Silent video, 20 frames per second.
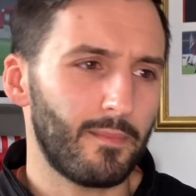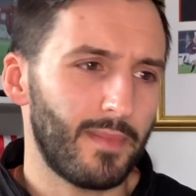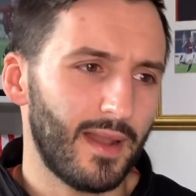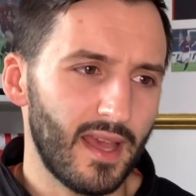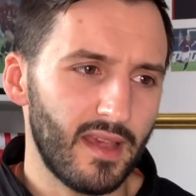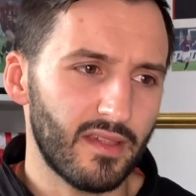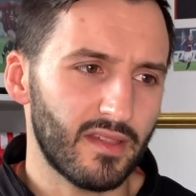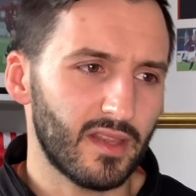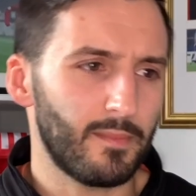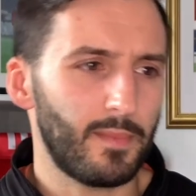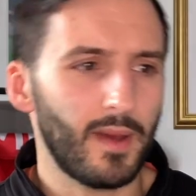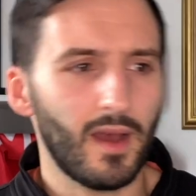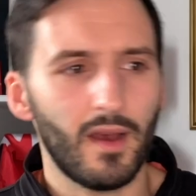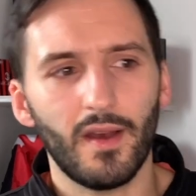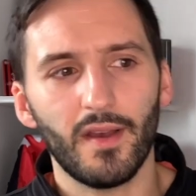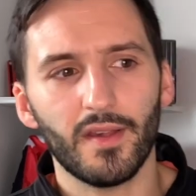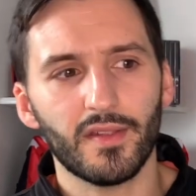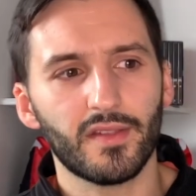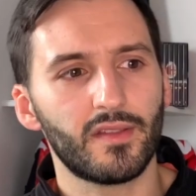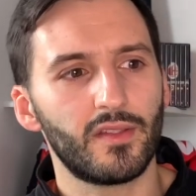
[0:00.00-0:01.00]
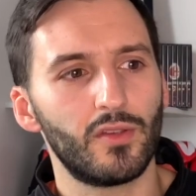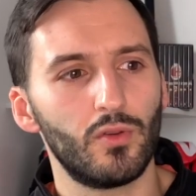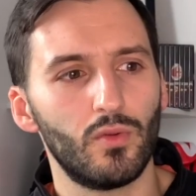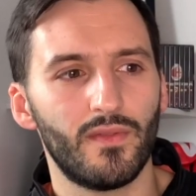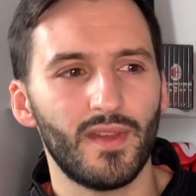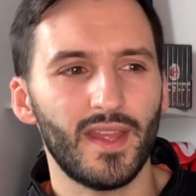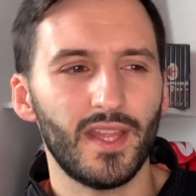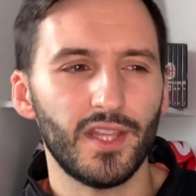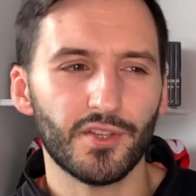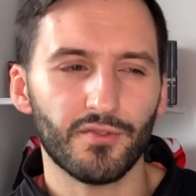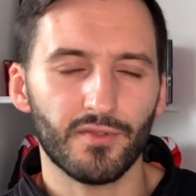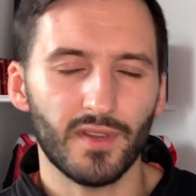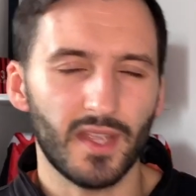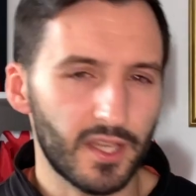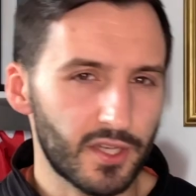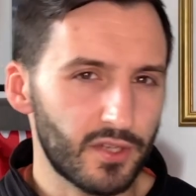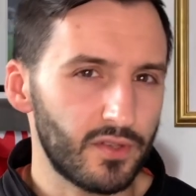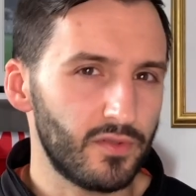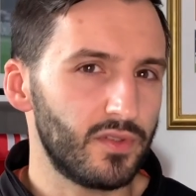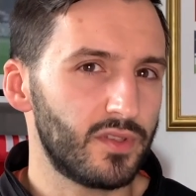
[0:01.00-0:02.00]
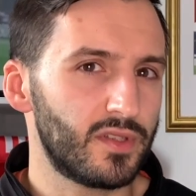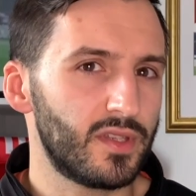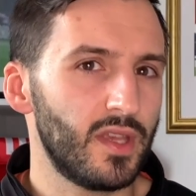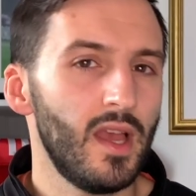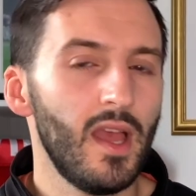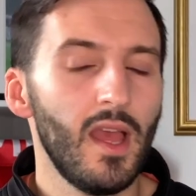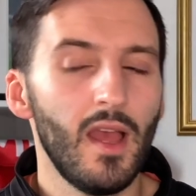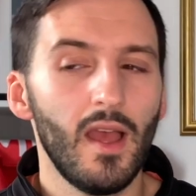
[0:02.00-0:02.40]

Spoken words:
players in the past who have injury issues.